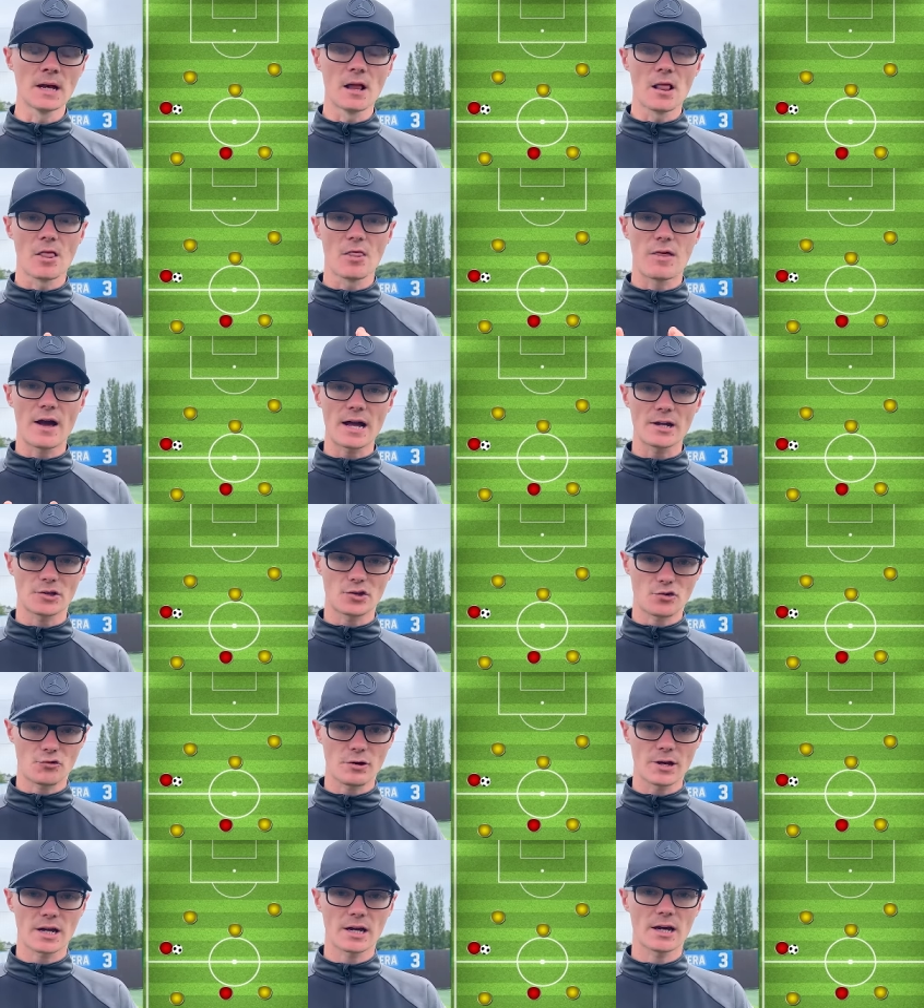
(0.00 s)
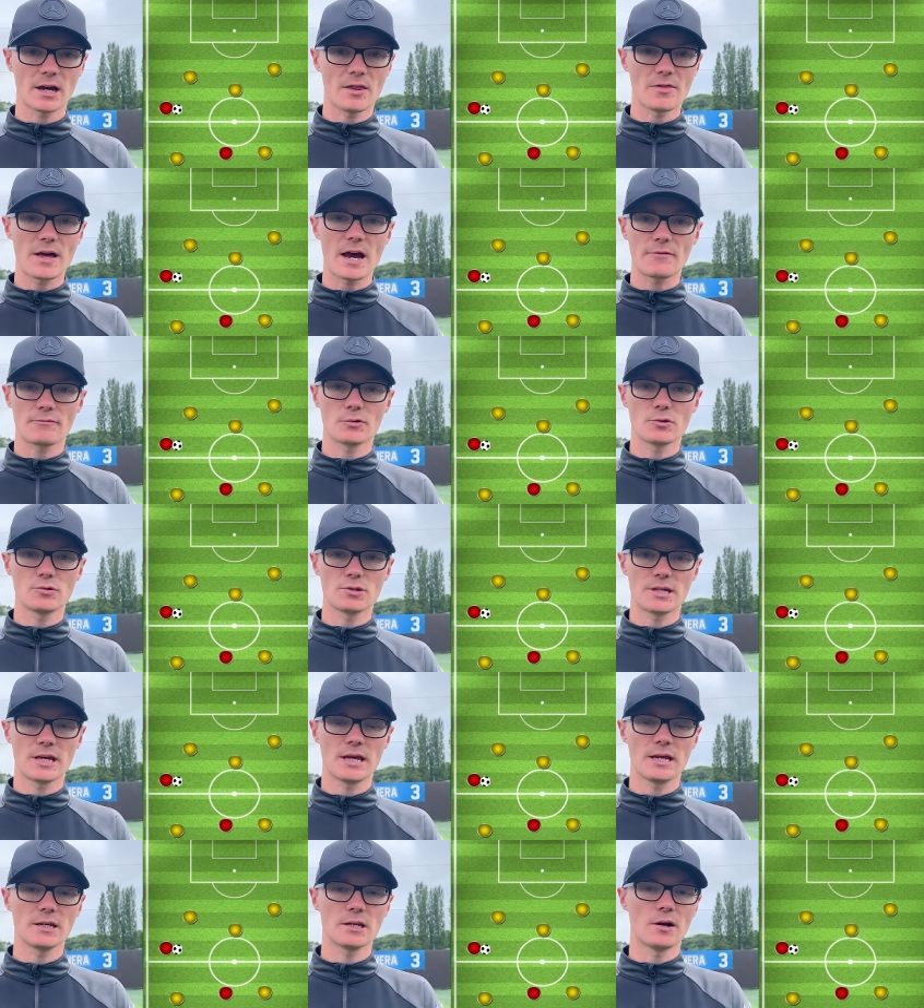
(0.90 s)
That trigger and that
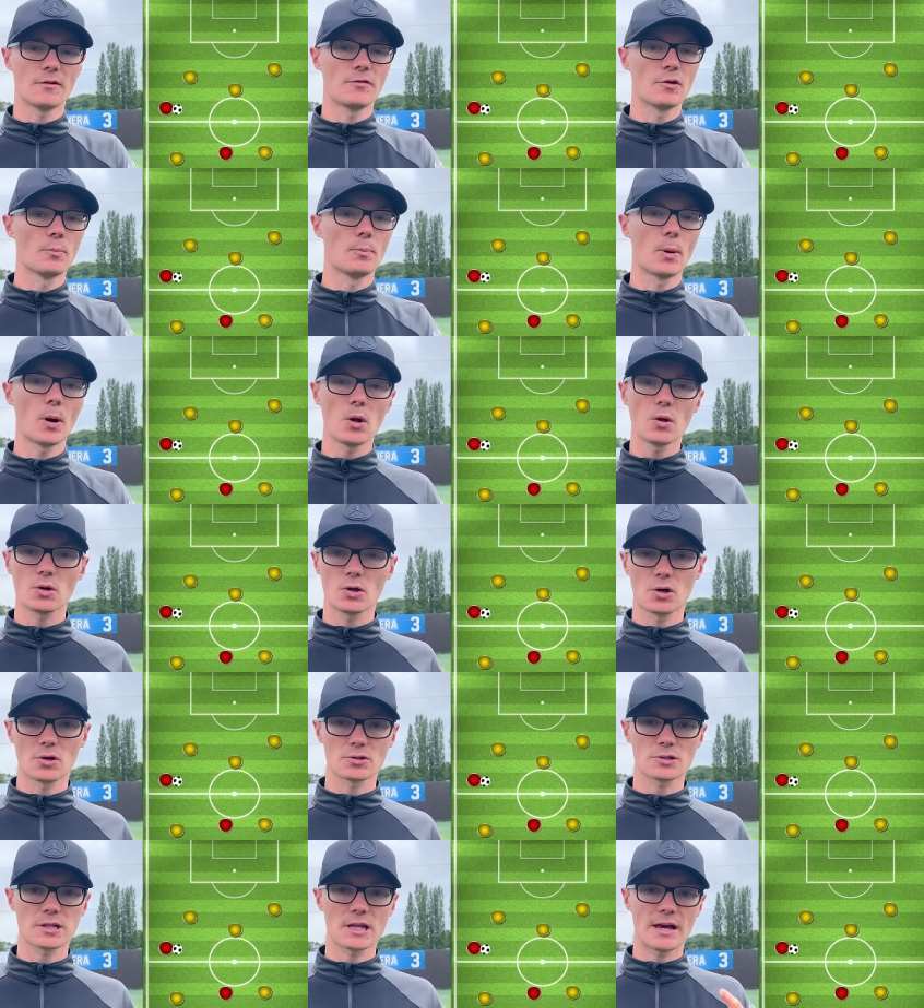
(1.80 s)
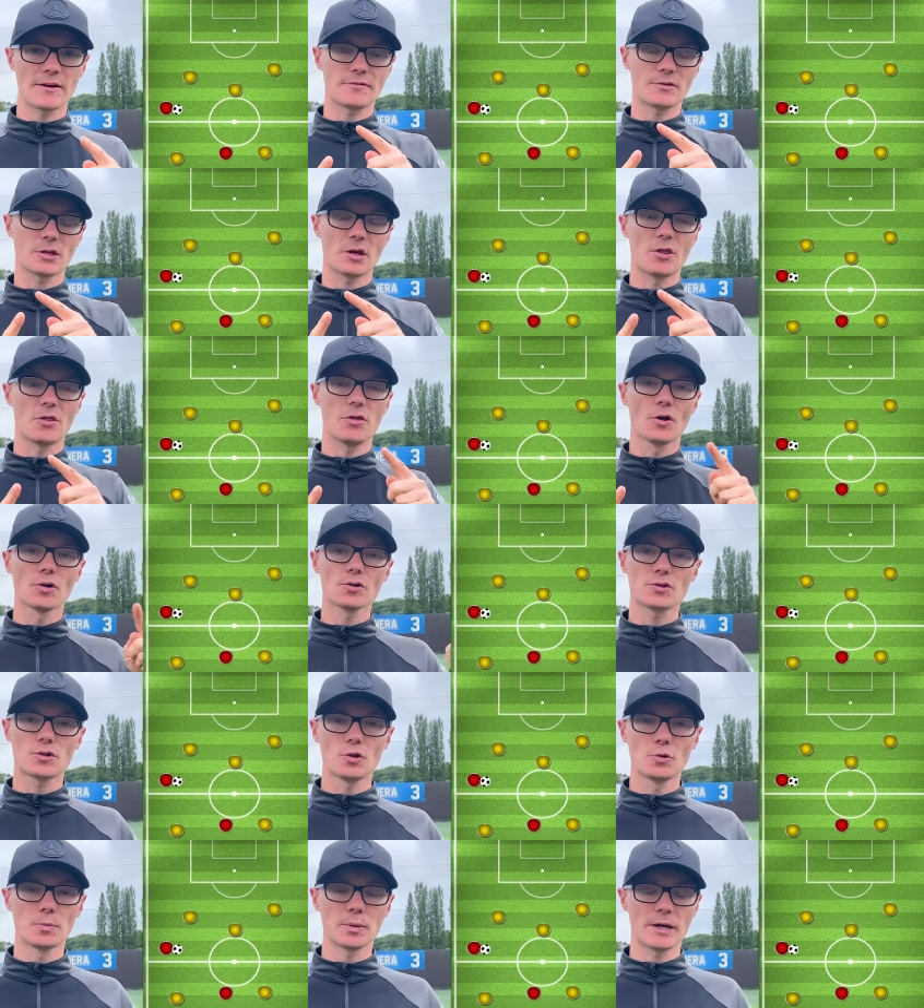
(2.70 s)
routine of the ball goes left and those
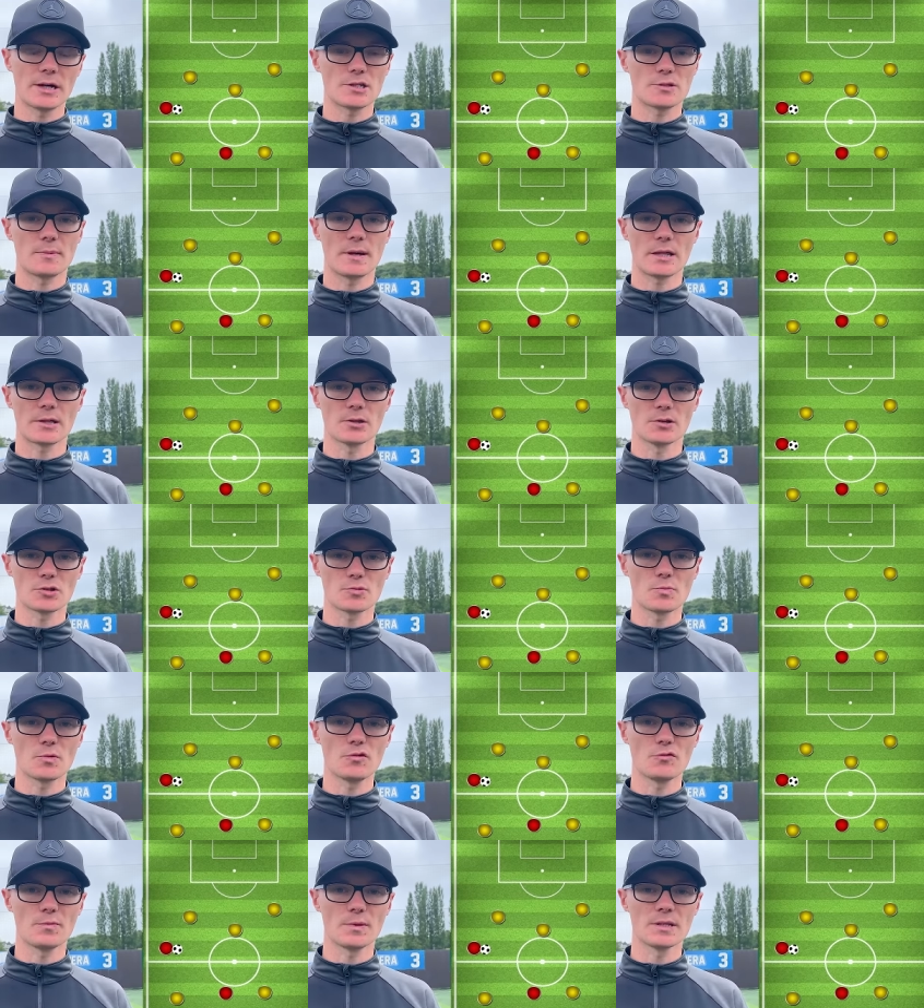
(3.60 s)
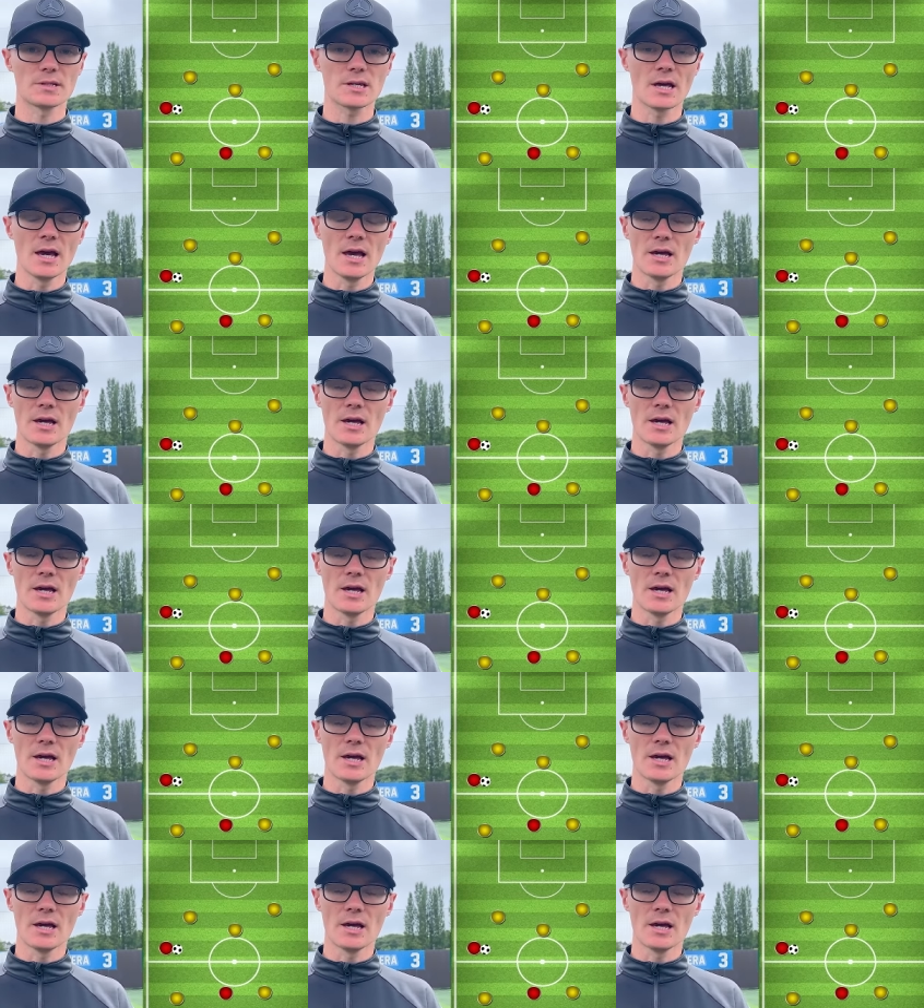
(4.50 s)
two players make those movements